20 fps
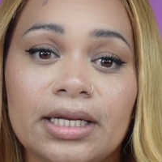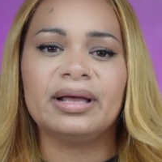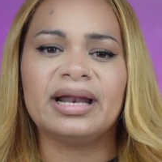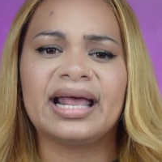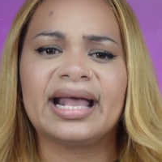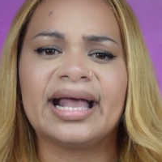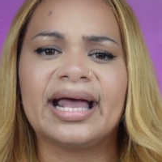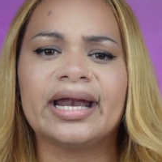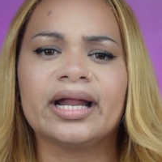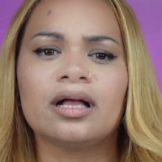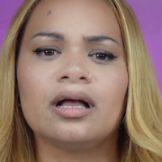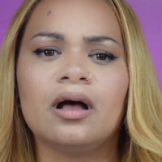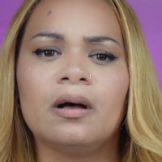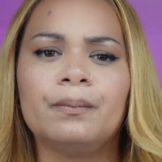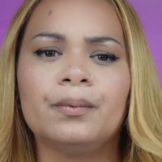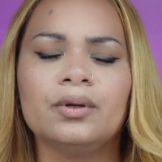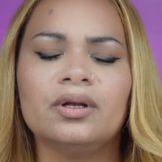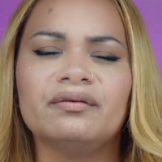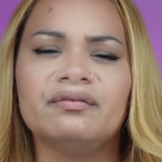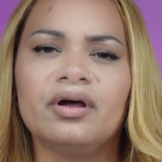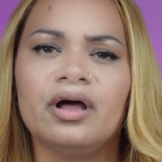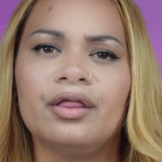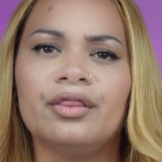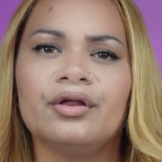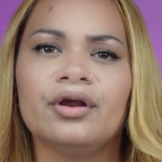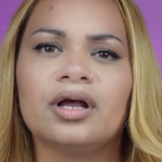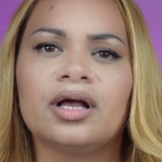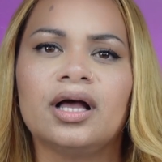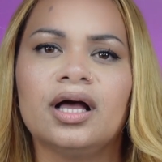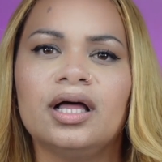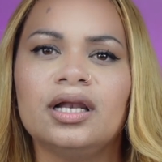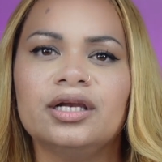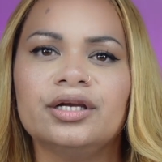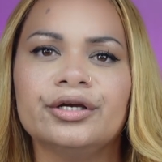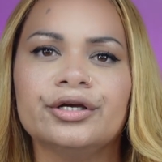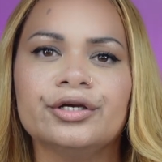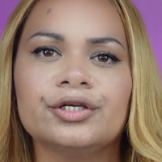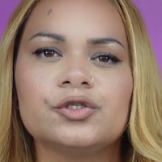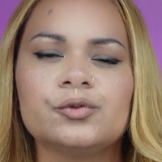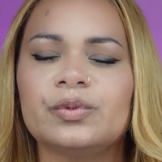And I got a couple of other
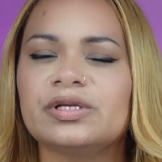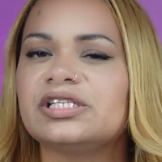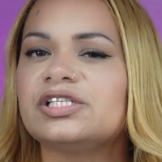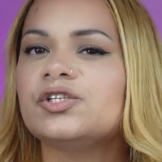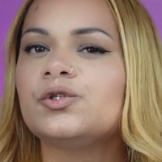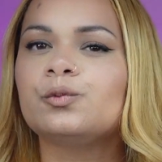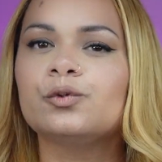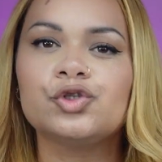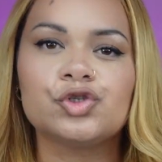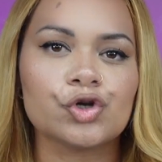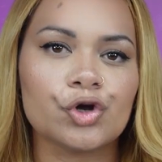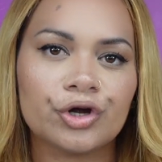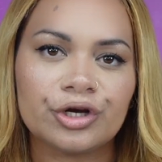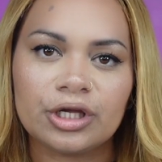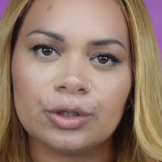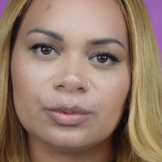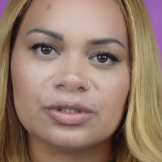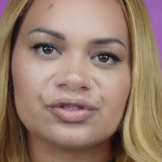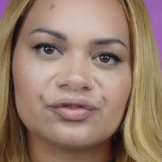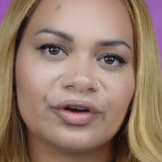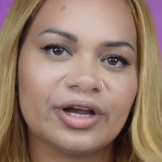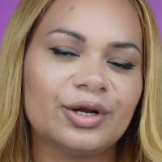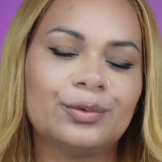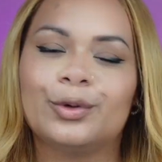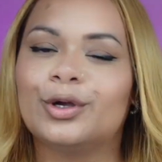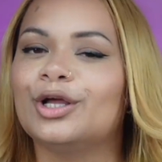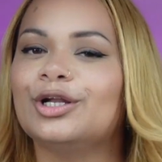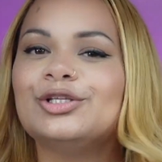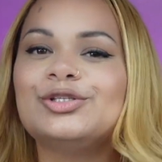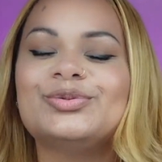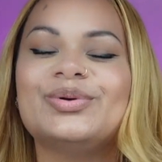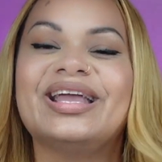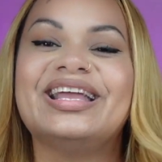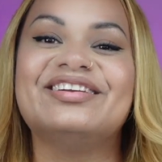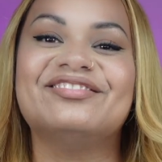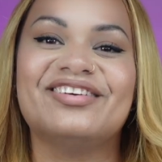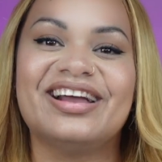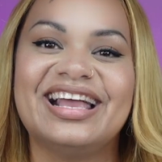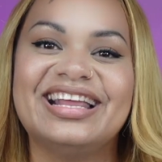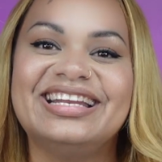colors, but since majority was red, we're gonna do a
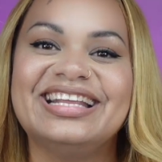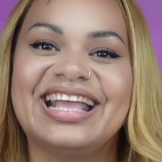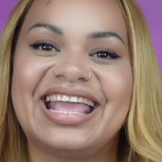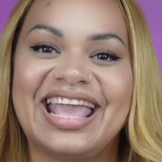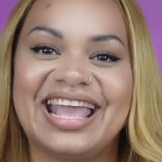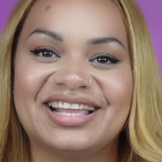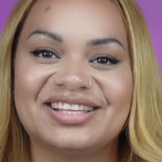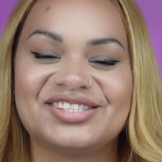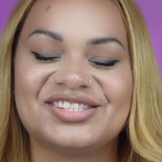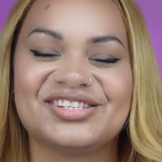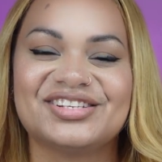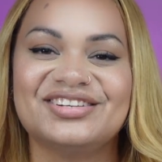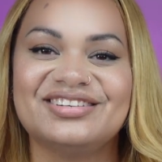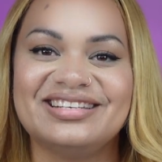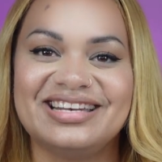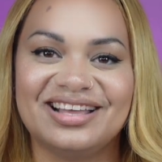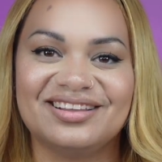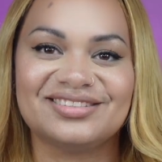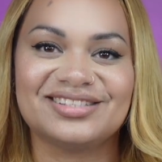red Cancer nail